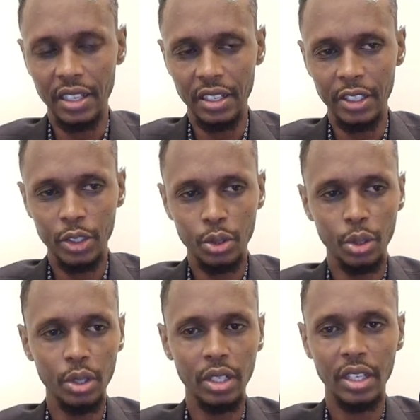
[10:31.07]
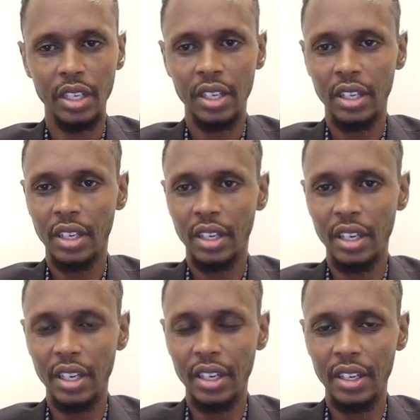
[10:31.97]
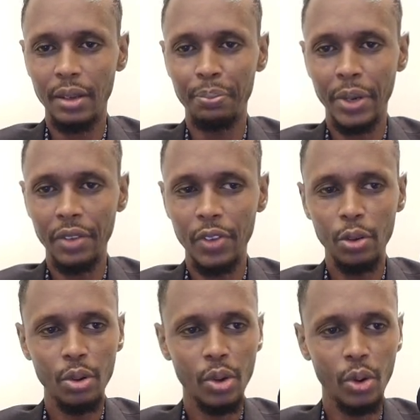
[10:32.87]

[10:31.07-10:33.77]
little preview